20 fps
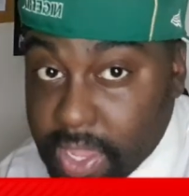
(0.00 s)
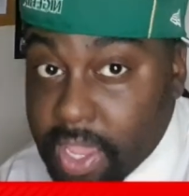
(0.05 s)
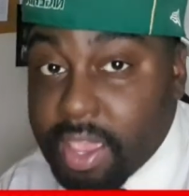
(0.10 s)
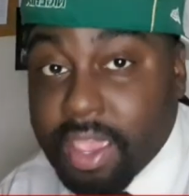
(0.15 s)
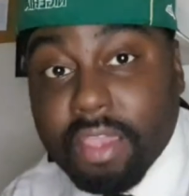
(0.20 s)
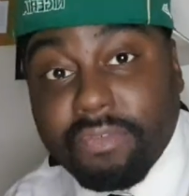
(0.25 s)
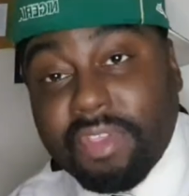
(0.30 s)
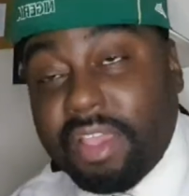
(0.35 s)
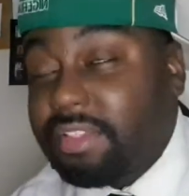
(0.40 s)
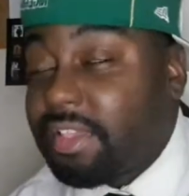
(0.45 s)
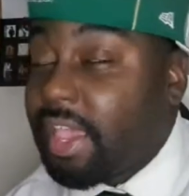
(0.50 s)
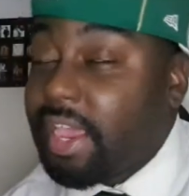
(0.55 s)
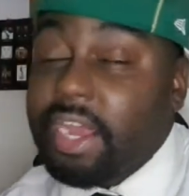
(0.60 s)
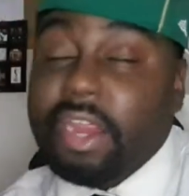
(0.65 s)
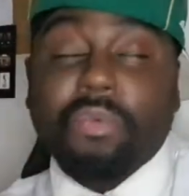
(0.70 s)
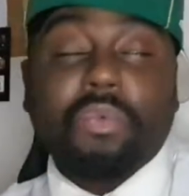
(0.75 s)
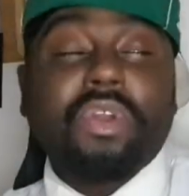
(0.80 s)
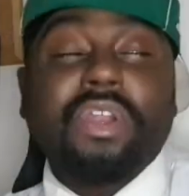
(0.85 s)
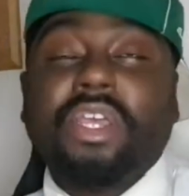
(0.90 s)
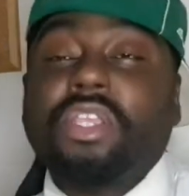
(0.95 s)
If there's
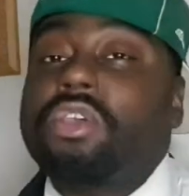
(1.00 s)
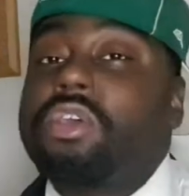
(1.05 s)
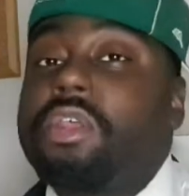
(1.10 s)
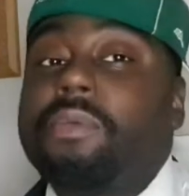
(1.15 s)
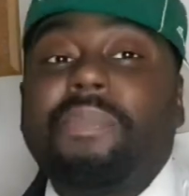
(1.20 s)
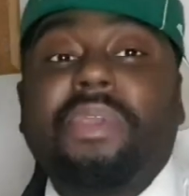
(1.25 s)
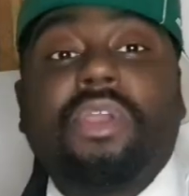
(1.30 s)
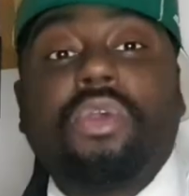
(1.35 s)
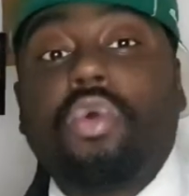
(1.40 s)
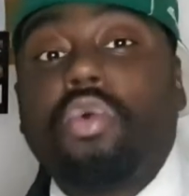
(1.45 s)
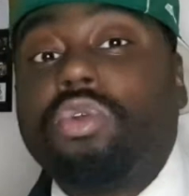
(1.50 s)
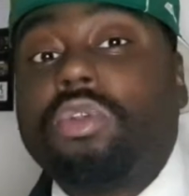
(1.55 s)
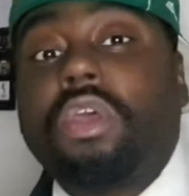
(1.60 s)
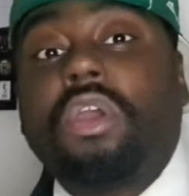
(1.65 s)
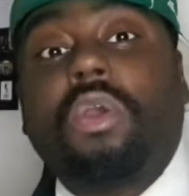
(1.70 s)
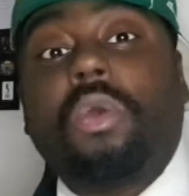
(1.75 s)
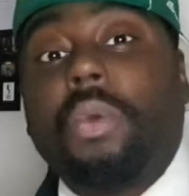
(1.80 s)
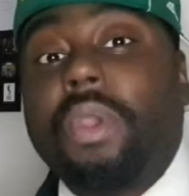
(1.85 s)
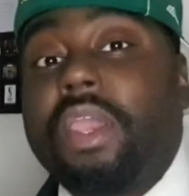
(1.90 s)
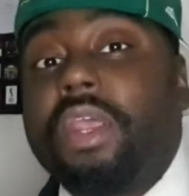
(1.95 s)
anyone that's going to be called the
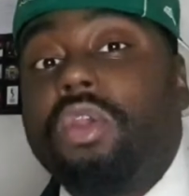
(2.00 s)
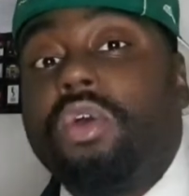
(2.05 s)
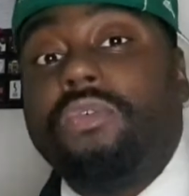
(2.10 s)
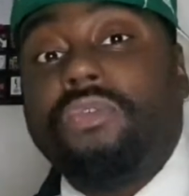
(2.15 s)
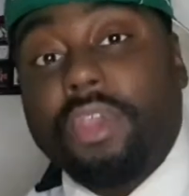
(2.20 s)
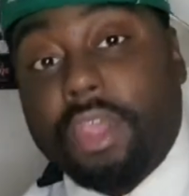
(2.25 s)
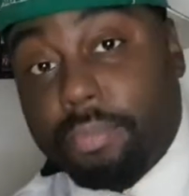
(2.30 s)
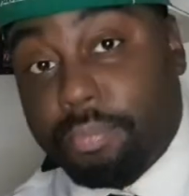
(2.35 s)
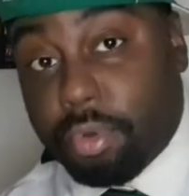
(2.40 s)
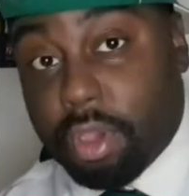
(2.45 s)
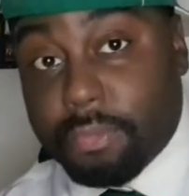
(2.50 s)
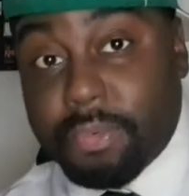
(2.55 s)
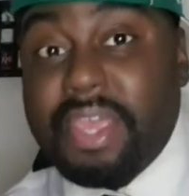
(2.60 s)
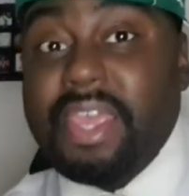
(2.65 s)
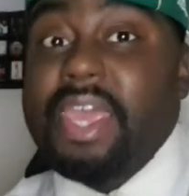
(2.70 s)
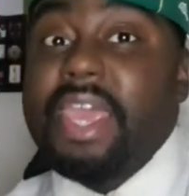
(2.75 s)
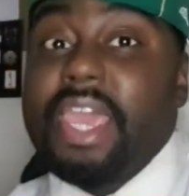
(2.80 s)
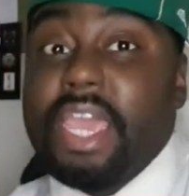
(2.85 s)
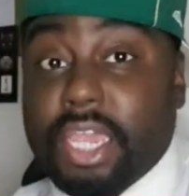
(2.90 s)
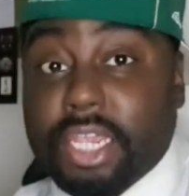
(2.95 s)
Queen of Hip Hop,
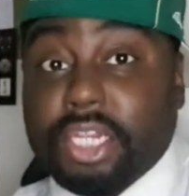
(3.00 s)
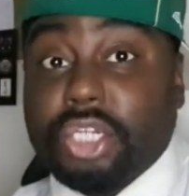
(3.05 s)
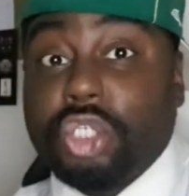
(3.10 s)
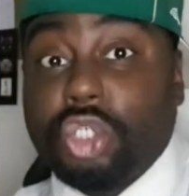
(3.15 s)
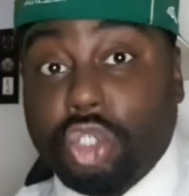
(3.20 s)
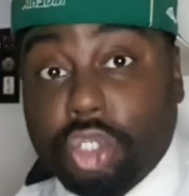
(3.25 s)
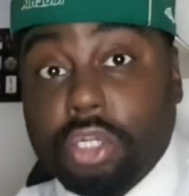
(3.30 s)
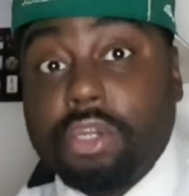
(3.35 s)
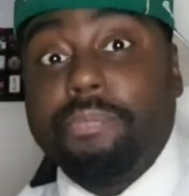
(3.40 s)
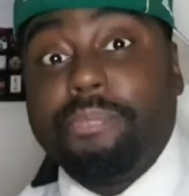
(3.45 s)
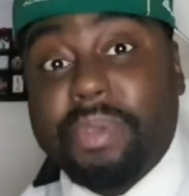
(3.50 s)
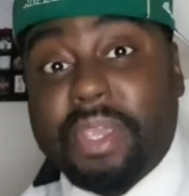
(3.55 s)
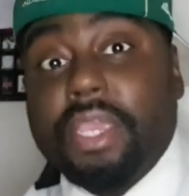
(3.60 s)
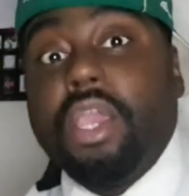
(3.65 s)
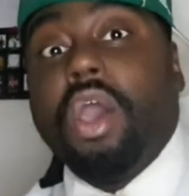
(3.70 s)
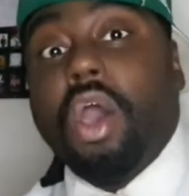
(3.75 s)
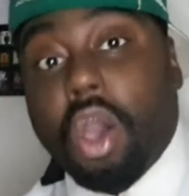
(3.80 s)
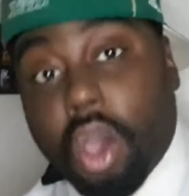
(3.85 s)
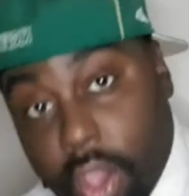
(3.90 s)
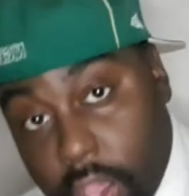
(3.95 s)
it should be
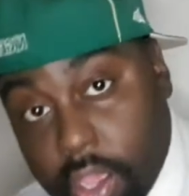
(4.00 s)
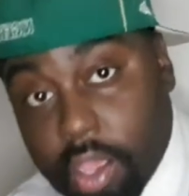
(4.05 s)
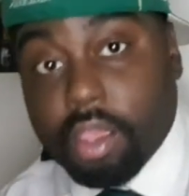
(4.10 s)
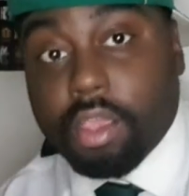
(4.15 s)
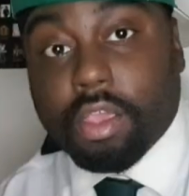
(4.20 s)
her,